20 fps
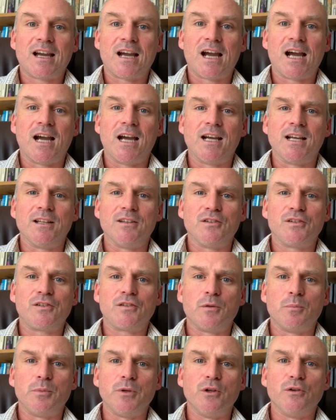and
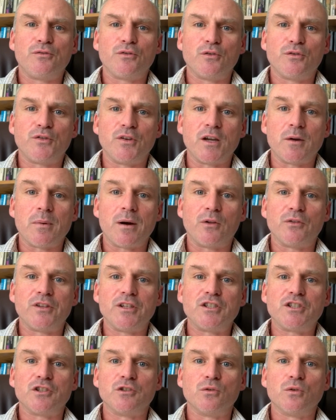the beautiful thing about
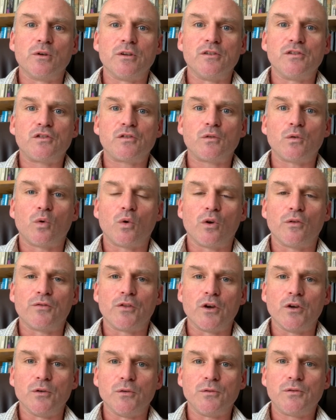digital is all of
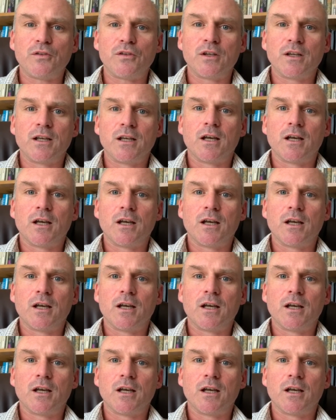those